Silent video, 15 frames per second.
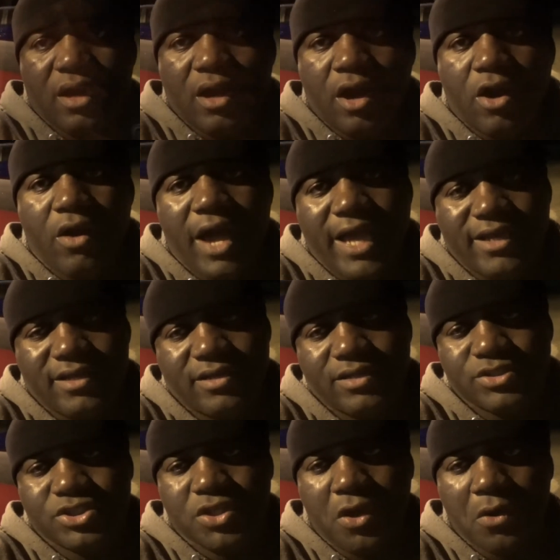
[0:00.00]
All right,
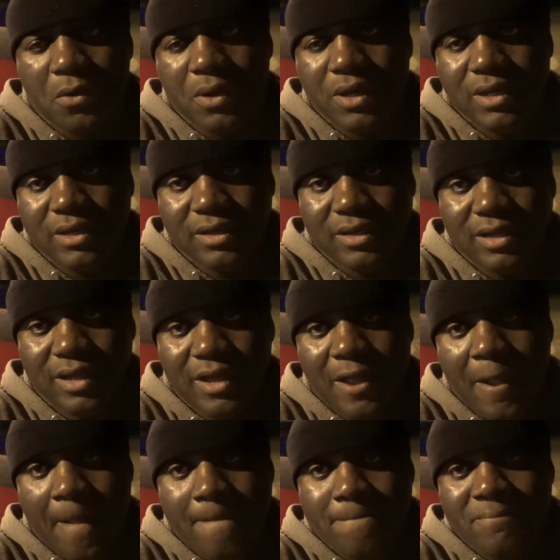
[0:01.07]
so
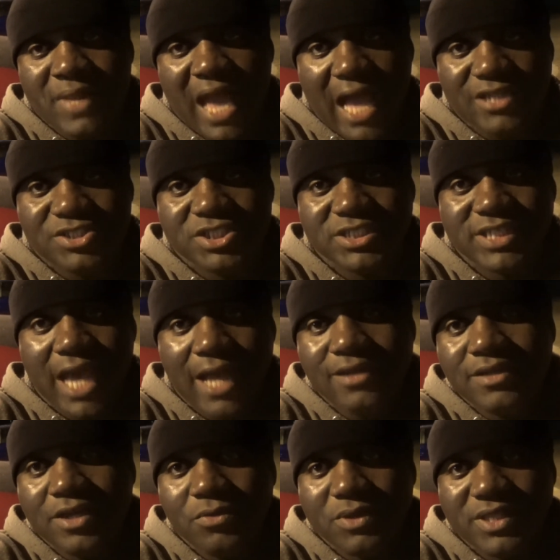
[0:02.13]
I just got
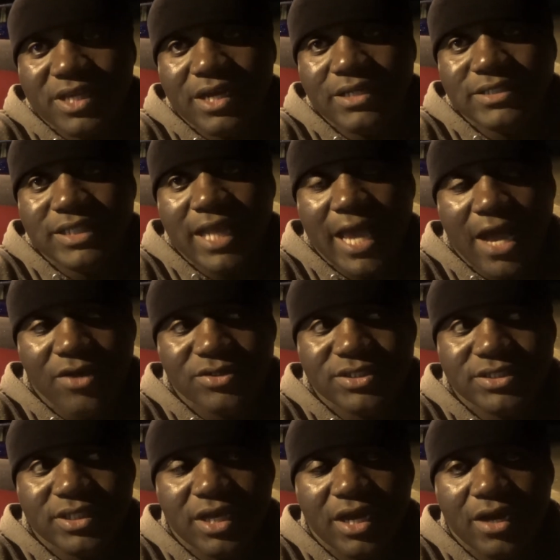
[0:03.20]
done with the haunted
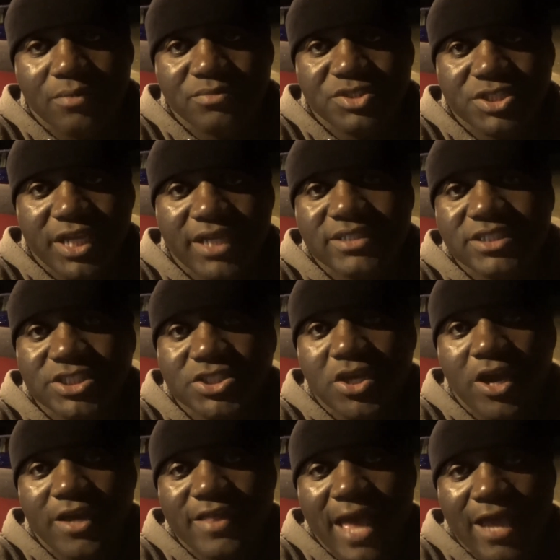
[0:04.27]
house. Um, chances
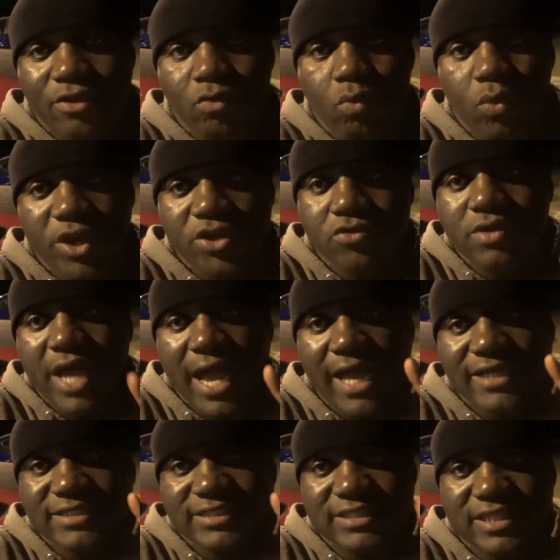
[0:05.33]
are that when you
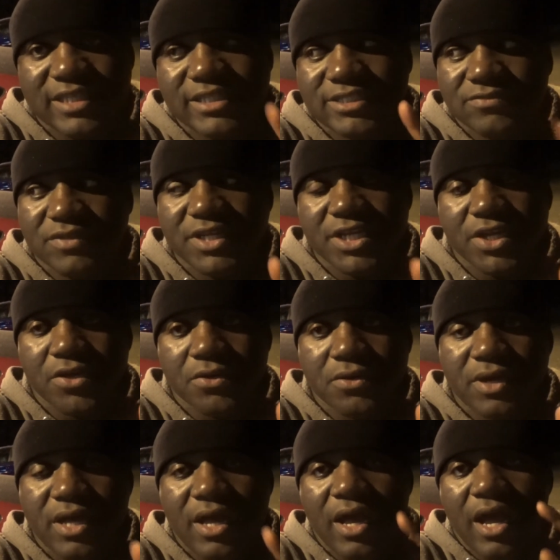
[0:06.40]
guys see this video,
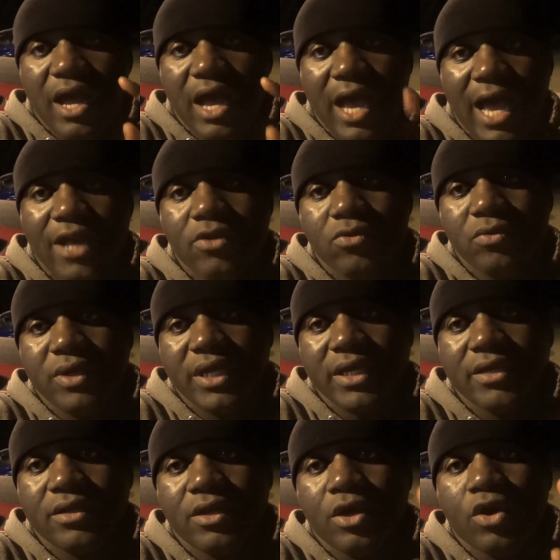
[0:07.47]

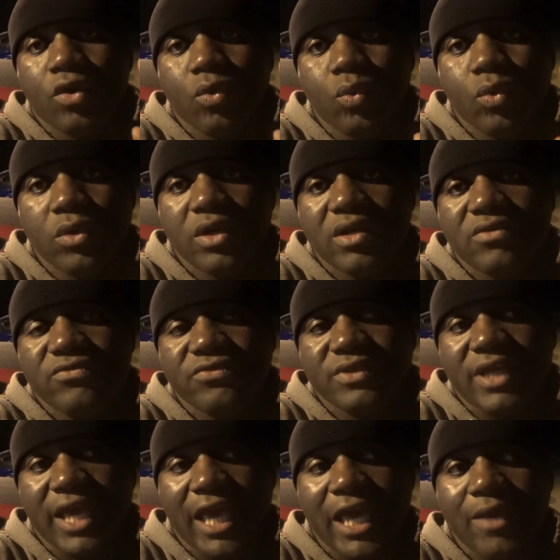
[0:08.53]
Halloween would have
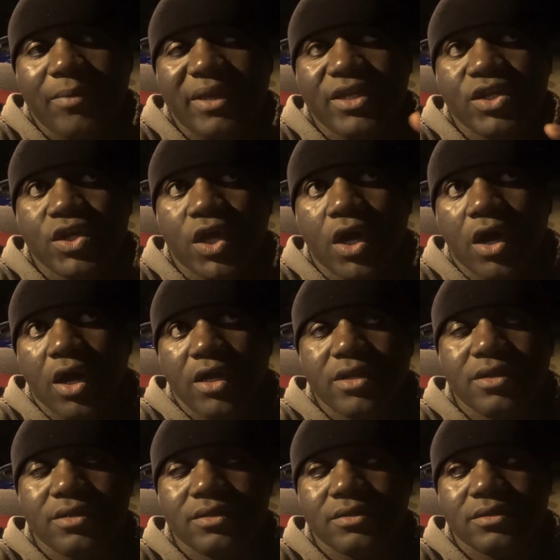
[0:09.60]
came and
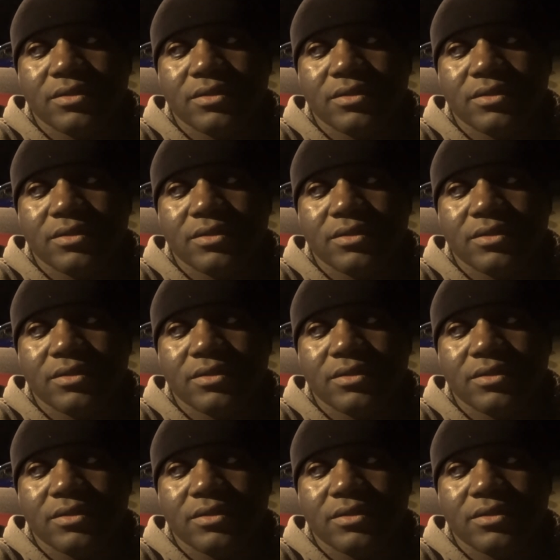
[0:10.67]
gone.